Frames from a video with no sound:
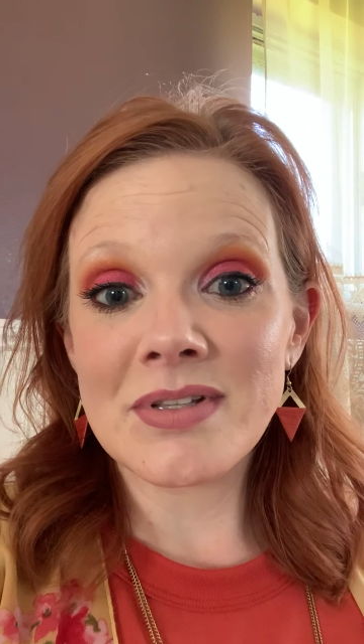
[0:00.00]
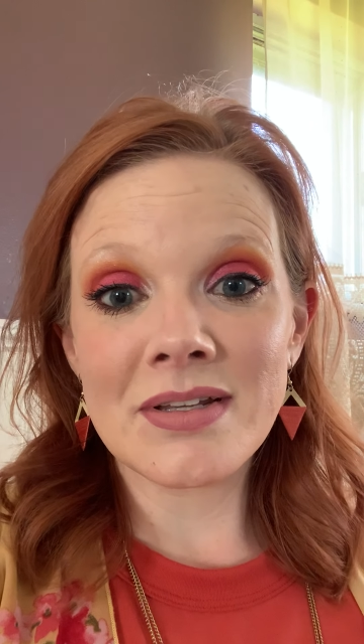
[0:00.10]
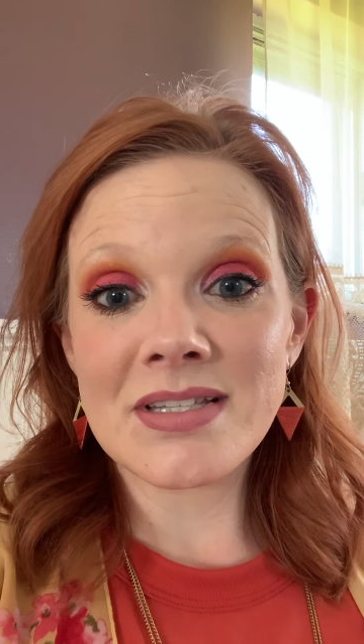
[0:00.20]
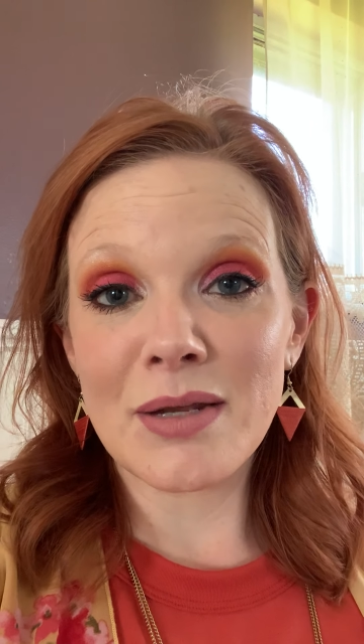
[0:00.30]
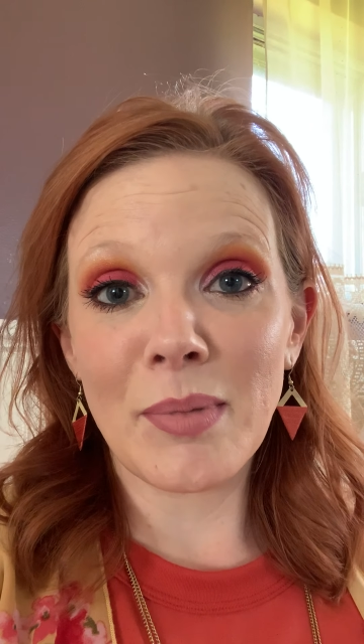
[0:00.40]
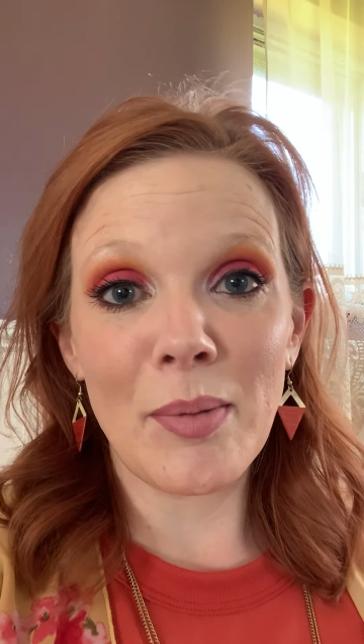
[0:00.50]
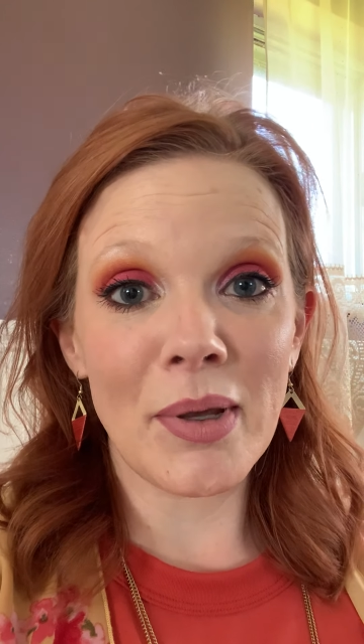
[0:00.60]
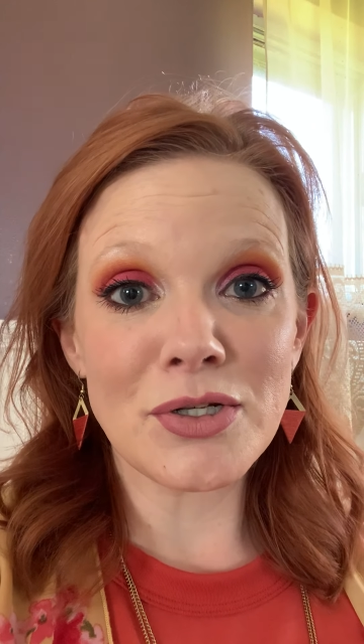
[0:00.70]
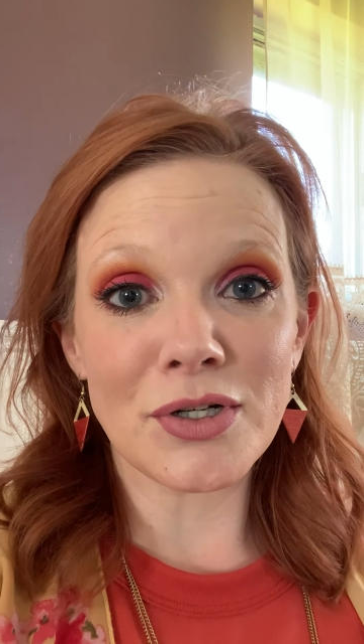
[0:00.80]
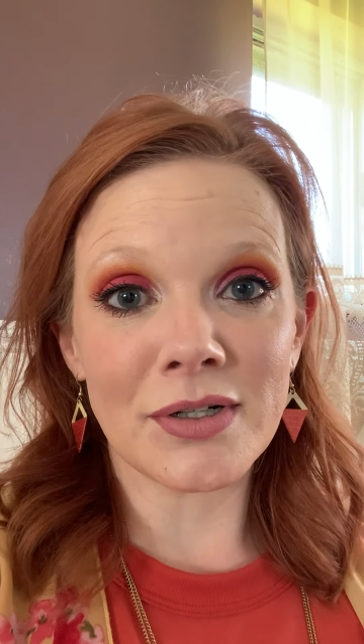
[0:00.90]
send me a
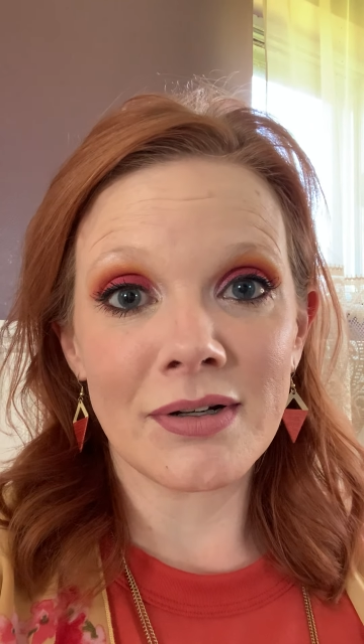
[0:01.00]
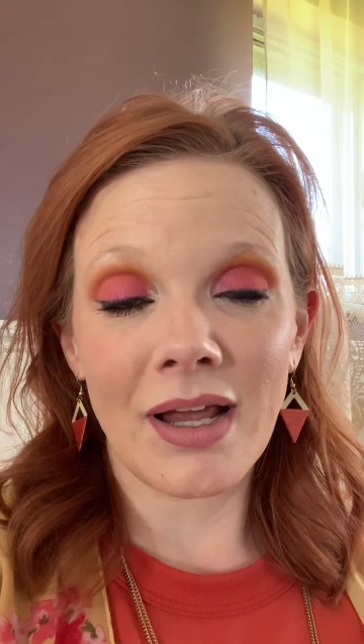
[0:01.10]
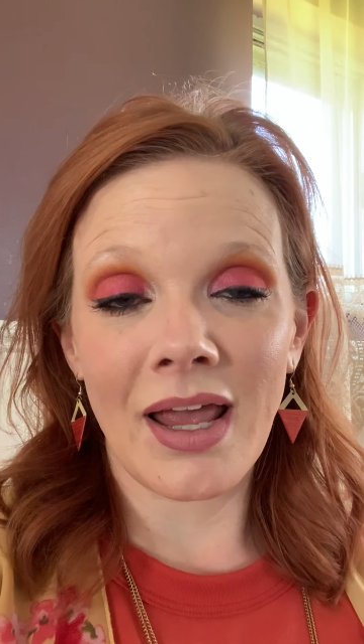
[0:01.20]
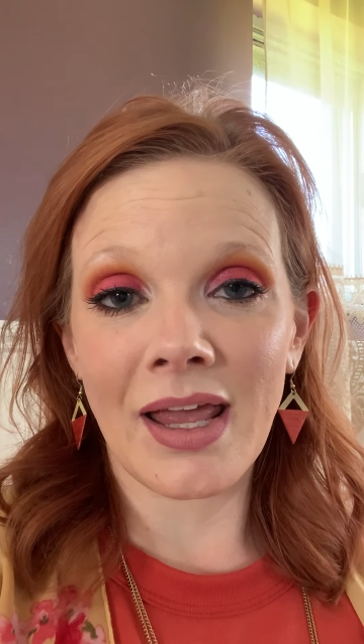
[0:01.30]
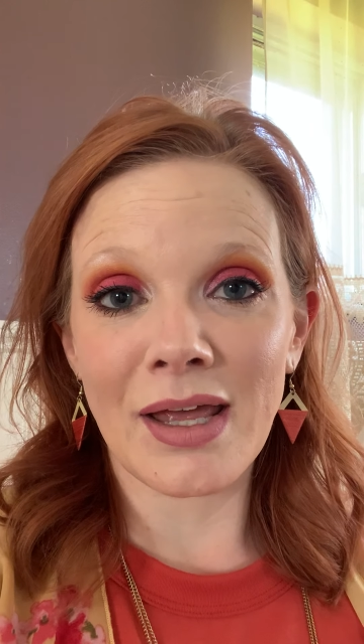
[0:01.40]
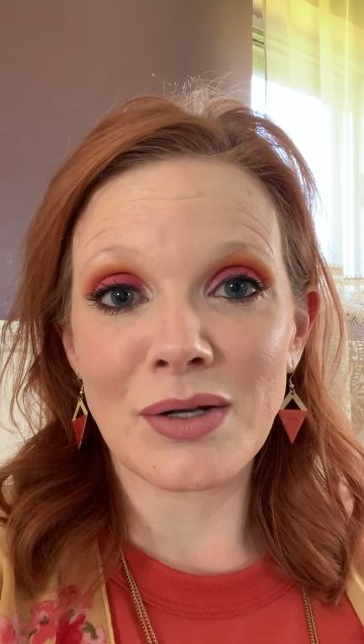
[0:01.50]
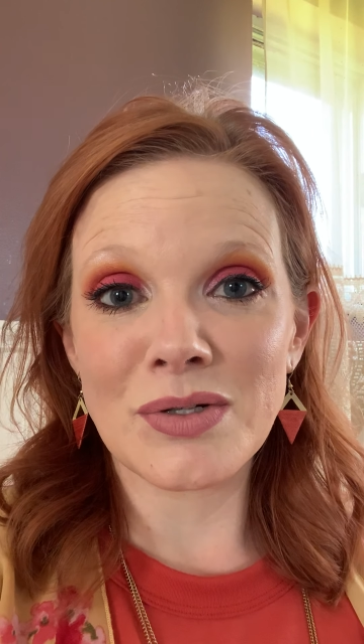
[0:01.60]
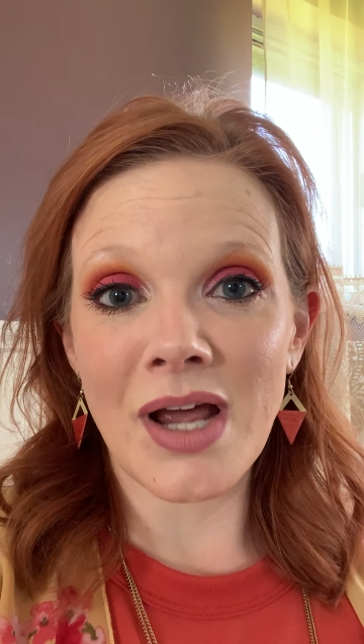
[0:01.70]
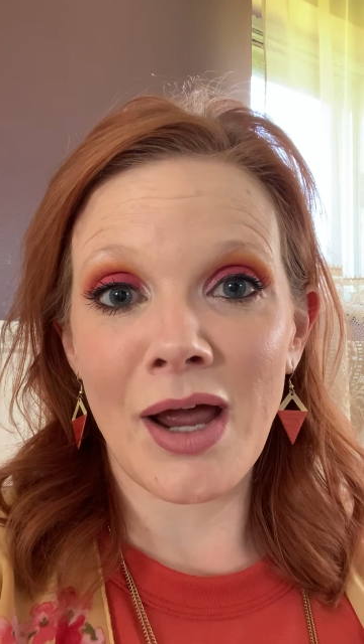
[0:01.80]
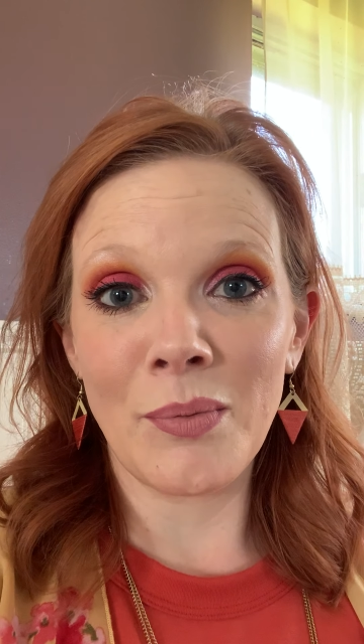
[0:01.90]
picture
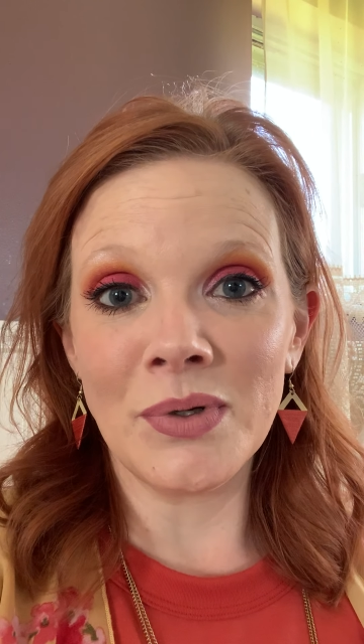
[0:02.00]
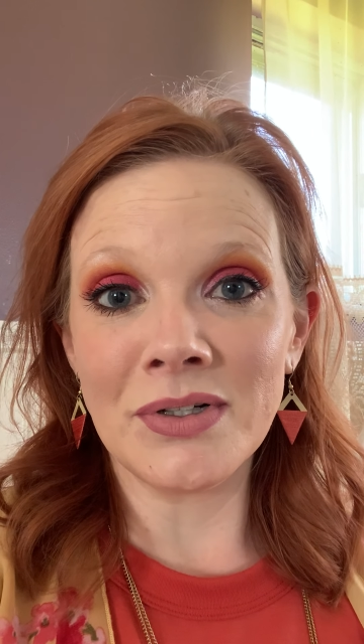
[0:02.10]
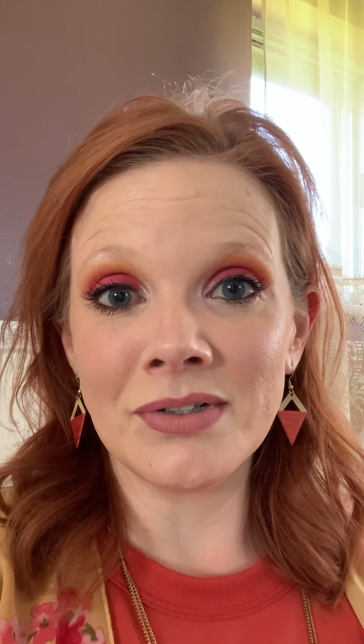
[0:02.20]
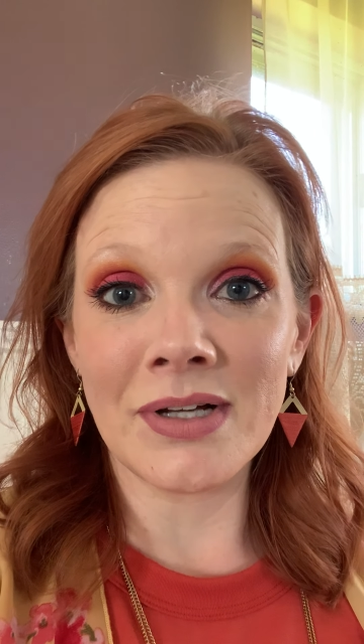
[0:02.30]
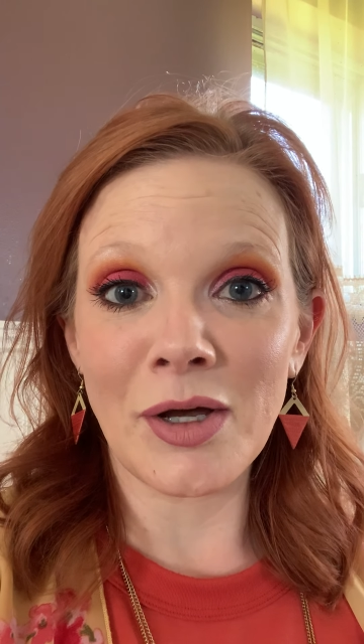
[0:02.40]
and I will